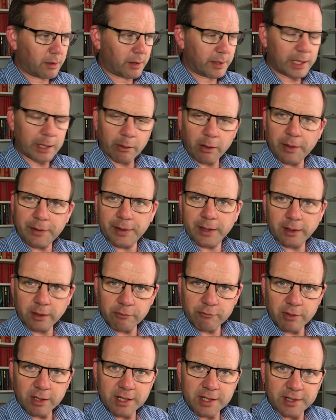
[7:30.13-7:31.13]
Now, I think
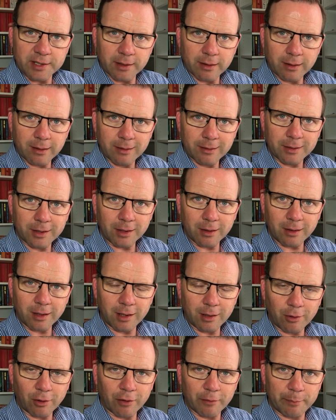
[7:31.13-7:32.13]
the reason that
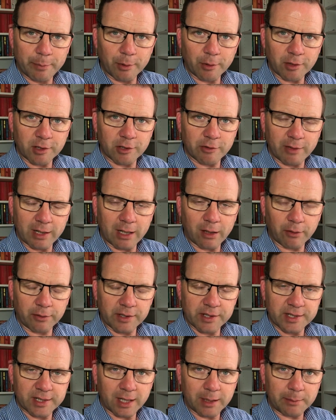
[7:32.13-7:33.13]
a lot of books are out on
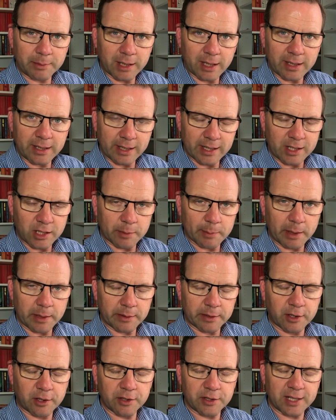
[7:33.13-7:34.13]
the same day each
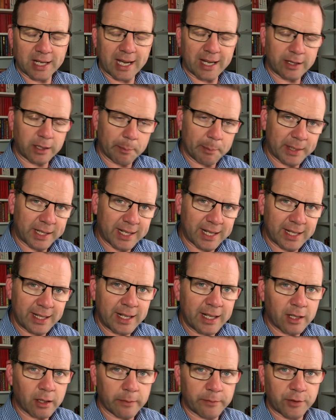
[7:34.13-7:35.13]
month because at the
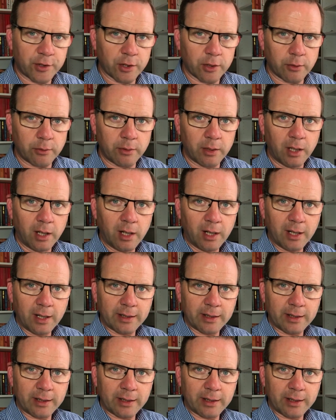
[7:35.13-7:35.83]
beginning of June,